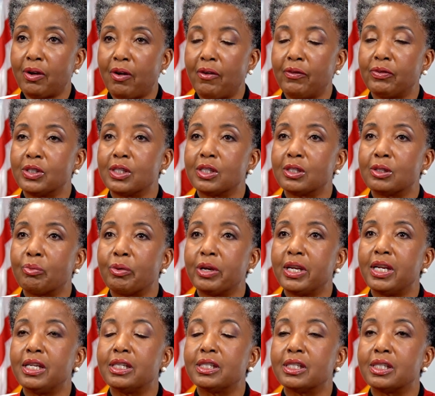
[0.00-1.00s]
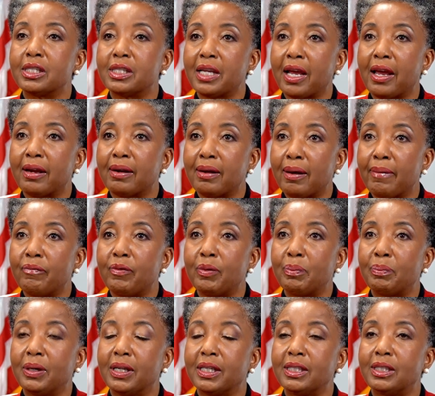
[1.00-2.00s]
officers we need to stand up for
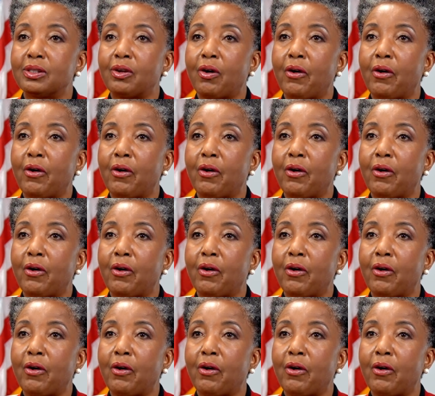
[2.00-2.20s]
police